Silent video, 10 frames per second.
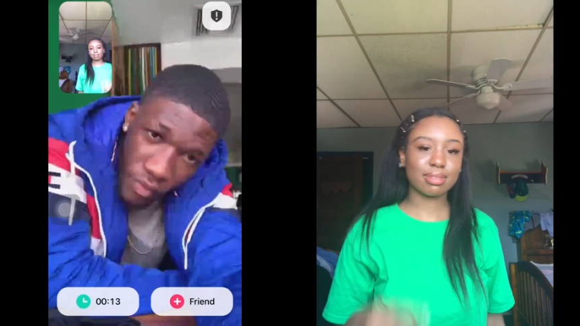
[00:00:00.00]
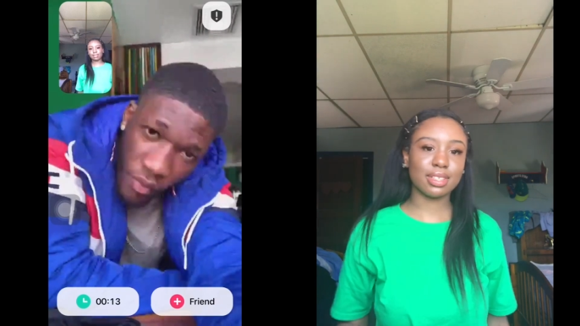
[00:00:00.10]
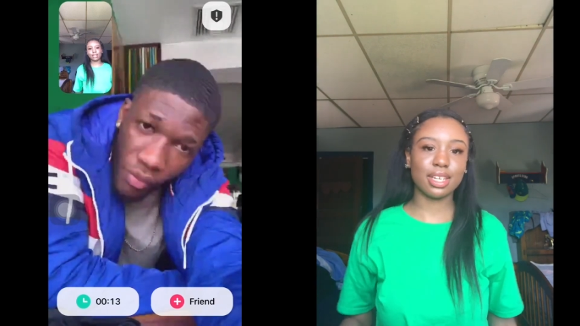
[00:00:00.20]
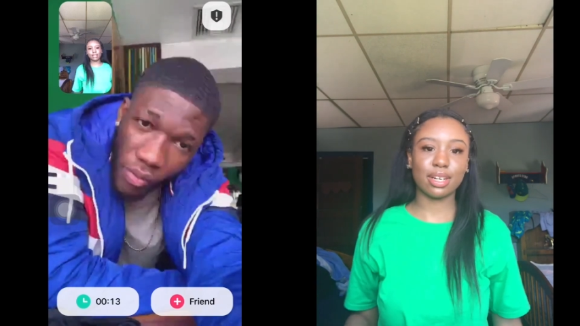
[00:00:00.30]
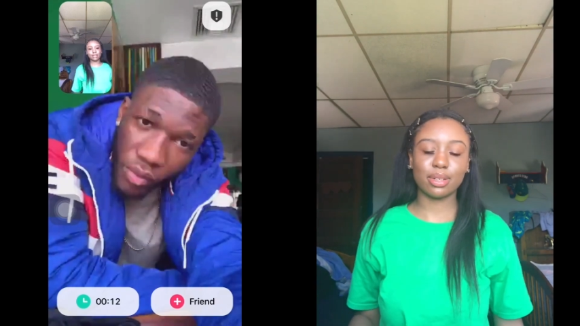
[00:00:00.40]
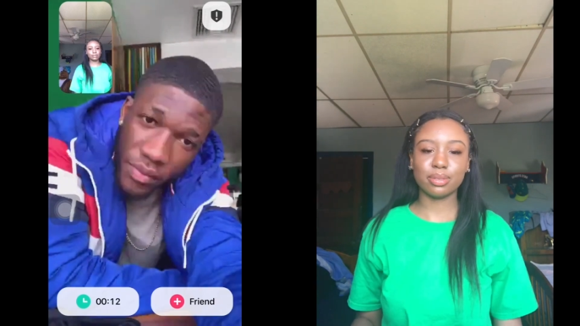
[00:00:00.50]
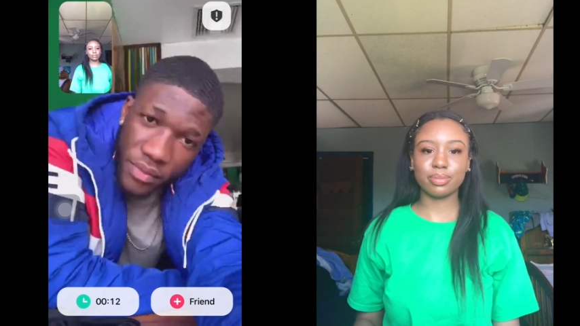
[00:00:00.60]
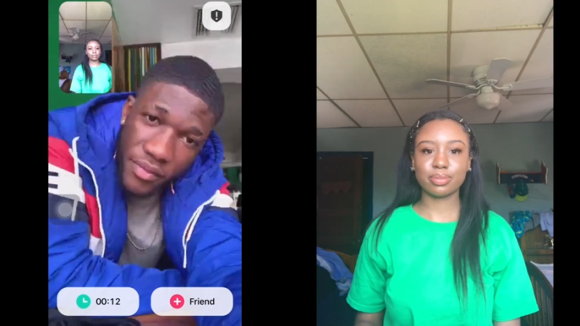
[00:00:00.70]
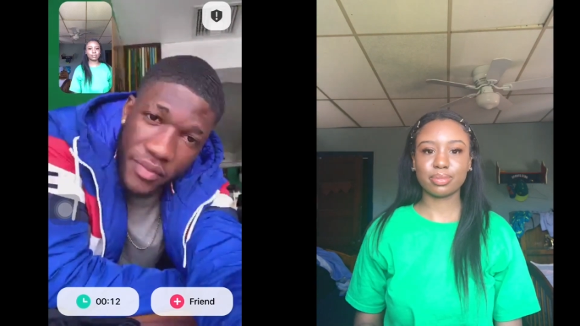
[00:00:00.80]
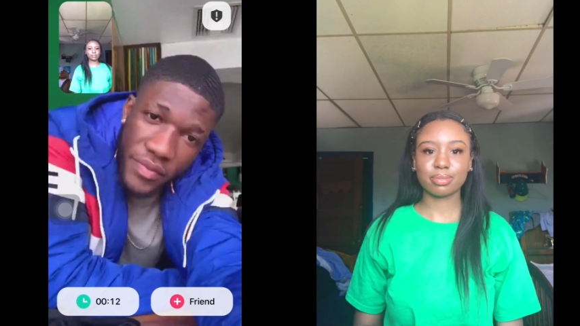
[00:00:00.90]
Speaker 1: Yo.
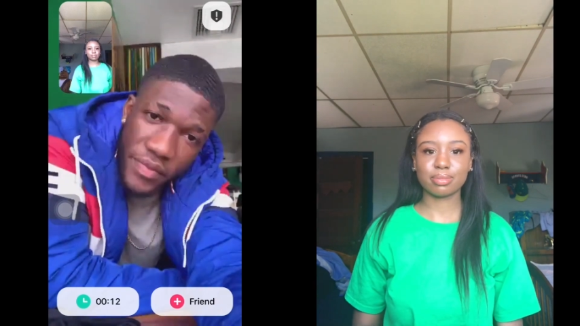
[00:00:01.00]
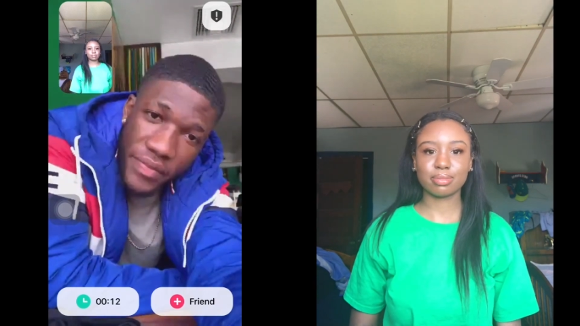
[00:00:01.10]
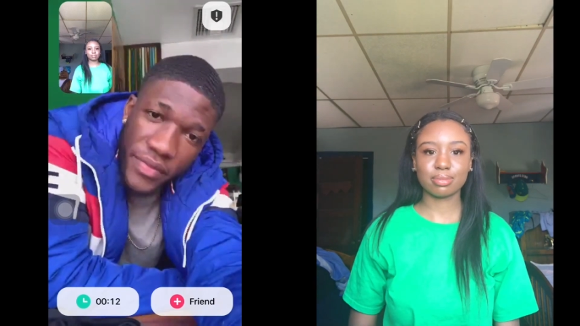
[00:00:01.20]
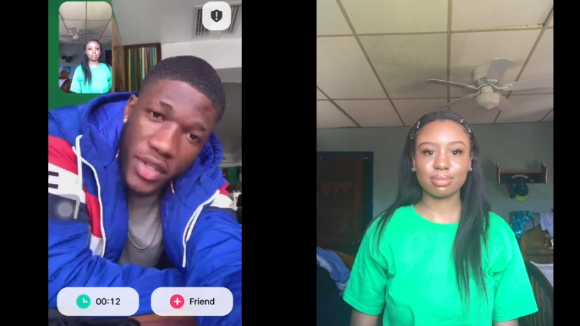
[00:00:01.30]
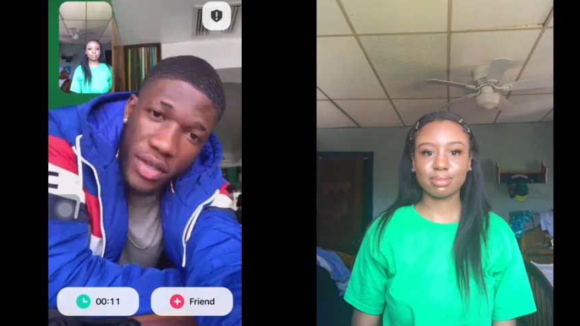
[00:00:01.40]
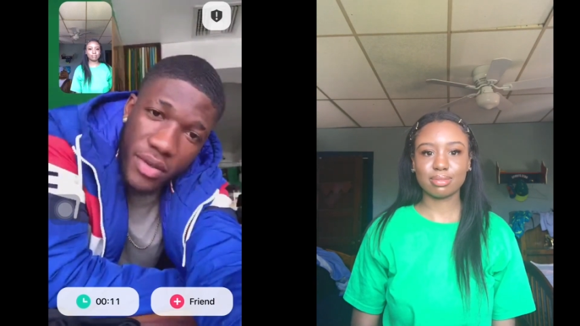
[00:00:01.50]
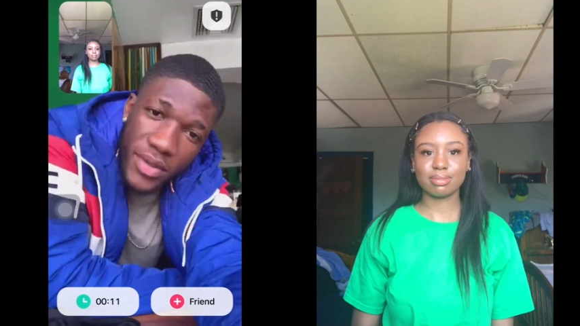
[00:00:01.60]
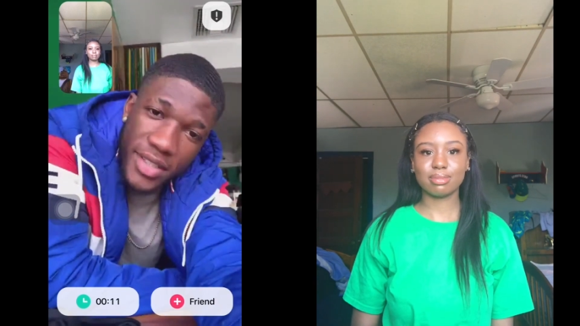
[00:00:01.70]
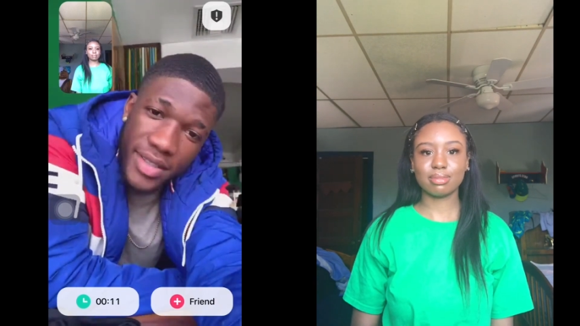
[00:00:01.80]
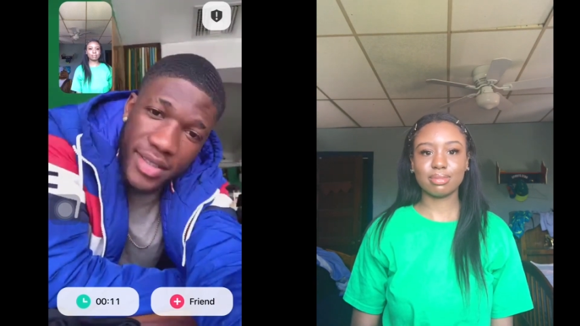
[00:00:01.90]

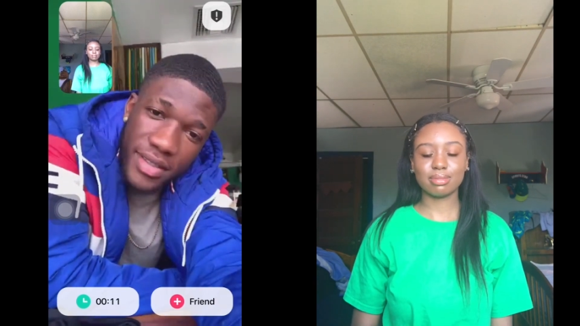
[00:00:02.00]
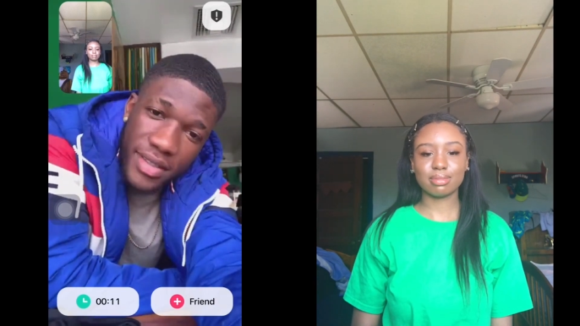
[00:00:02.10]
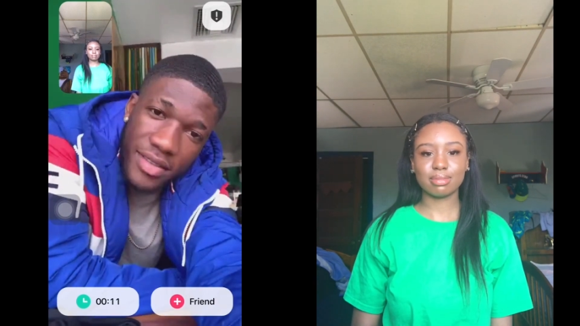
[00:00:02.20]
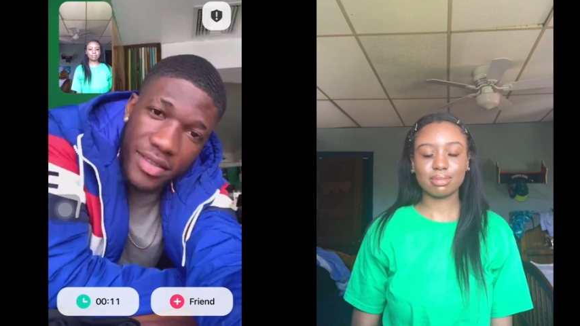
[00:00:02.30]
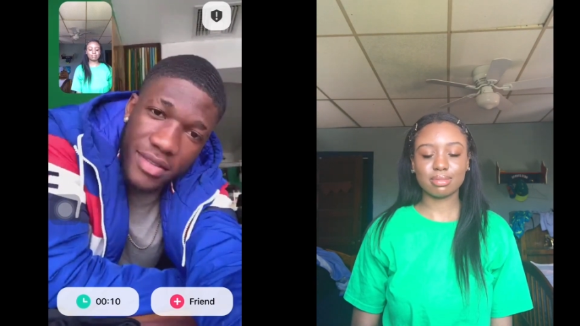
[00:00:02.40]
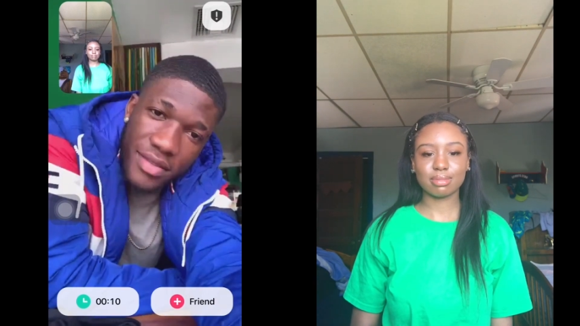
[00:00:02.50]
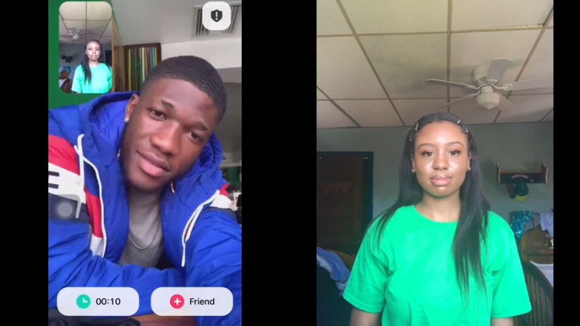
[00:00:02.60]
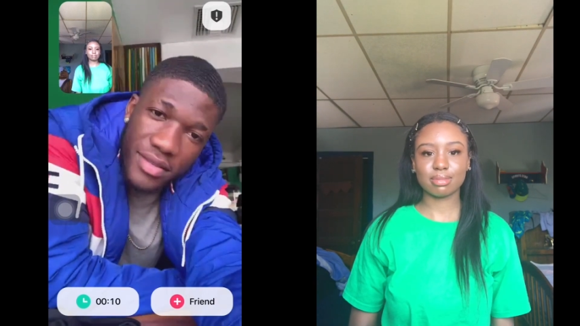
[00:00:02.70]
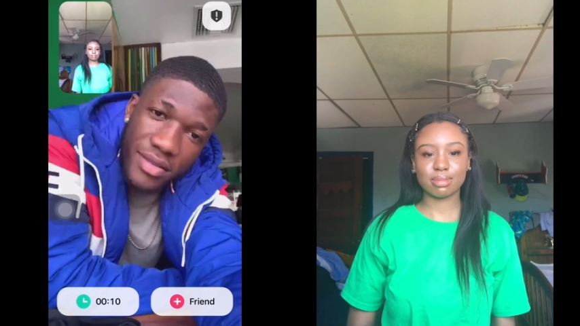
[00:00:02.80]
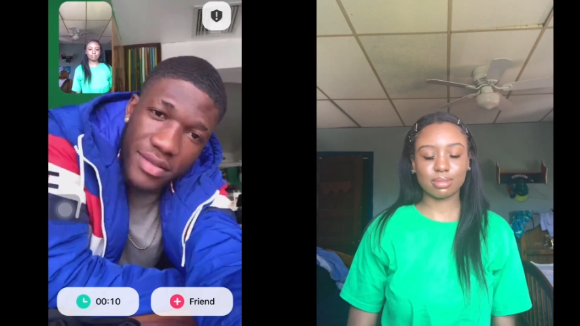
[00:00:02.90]
What's good?
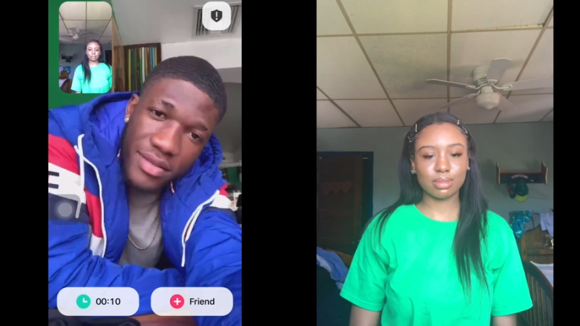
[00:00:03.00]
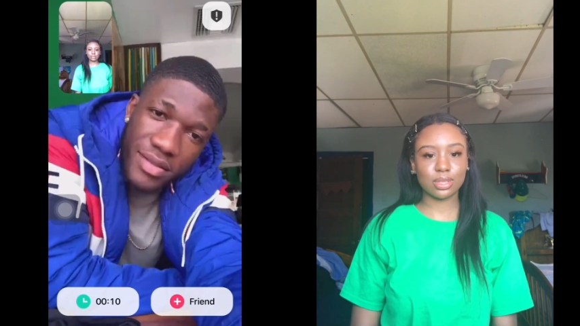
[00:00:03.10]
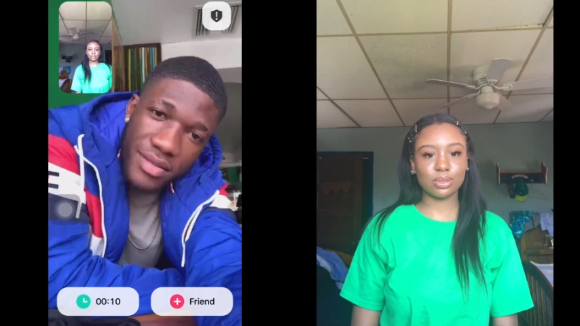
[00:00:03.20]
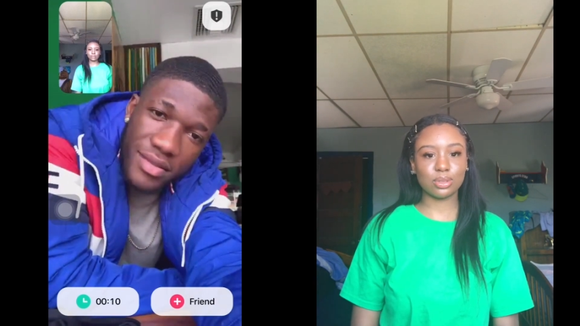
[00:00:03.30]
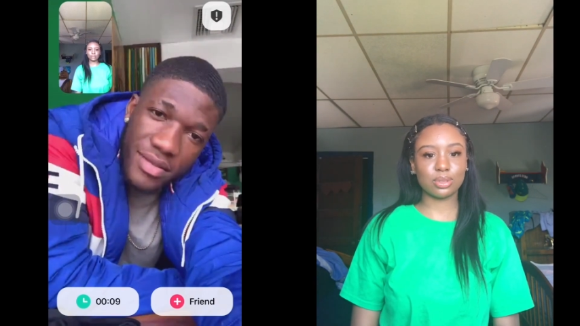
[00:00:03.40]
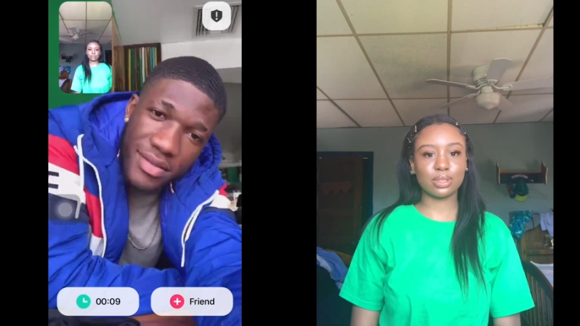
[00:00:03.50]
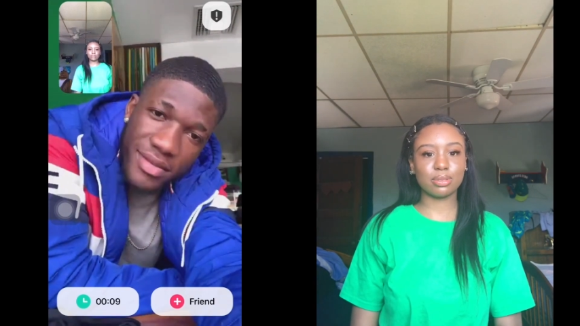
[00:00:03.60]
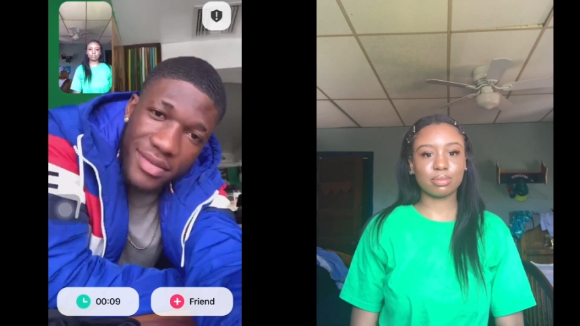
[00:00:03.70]
What you doing?